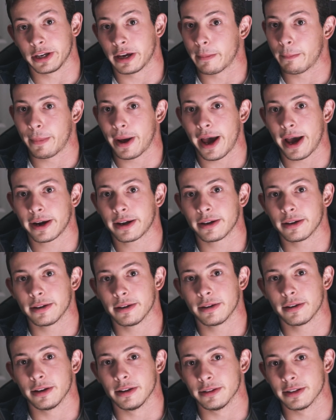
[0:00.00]
get back
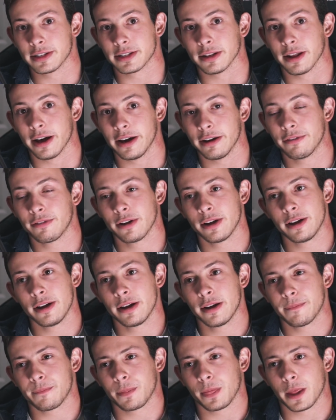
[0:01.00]
in this life.
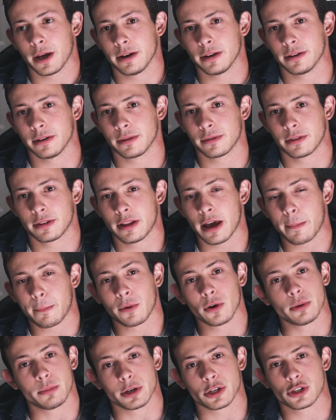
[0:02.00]
And that
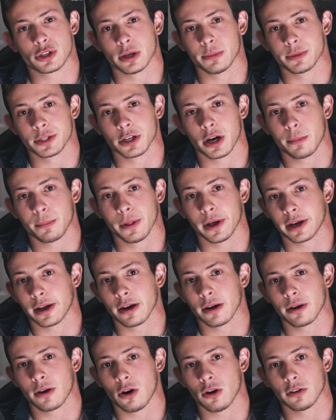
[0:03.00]
pretty much sums up like
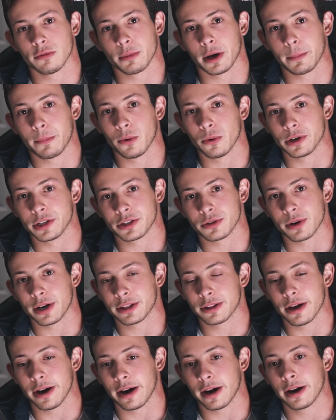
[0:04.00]
all of my points right
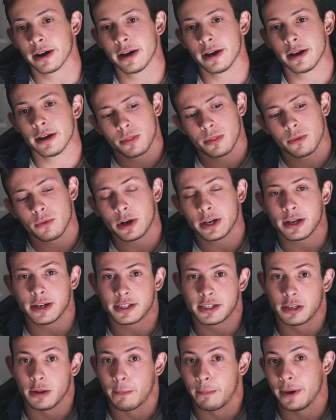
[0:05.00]
there. Well, I guess
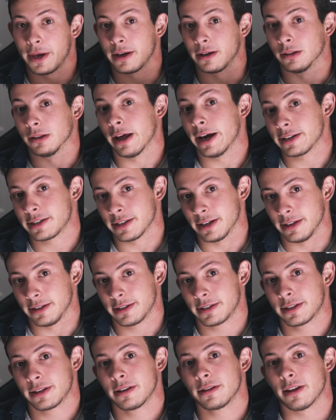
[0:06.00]
the big
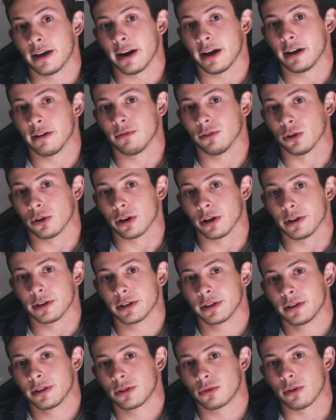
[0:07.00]
lessons that I have learned
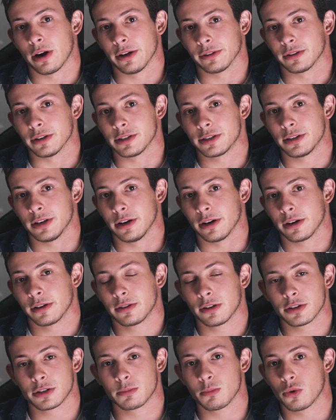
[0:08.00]
throughout this year.
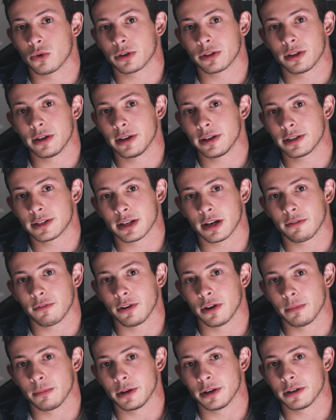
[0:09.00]
There's more things that have
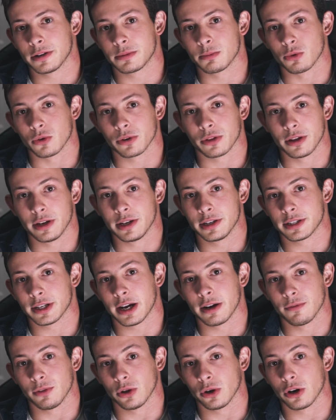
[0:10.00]
hit me, there's more things
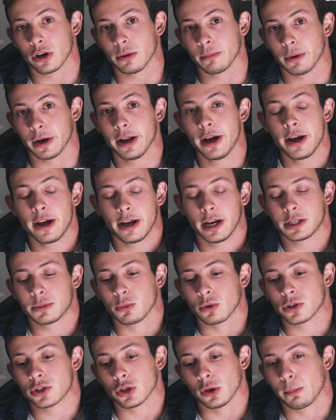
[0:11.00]
I've learned, but it's
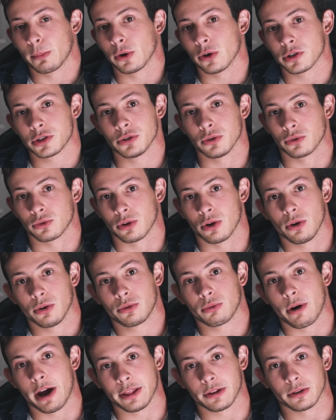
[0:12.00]
more so personal
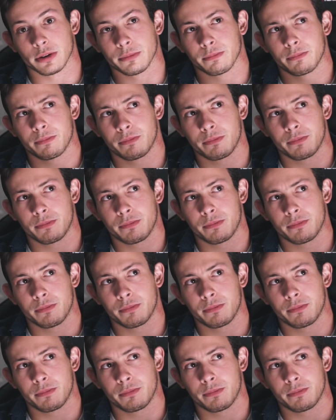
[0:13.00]
growth rather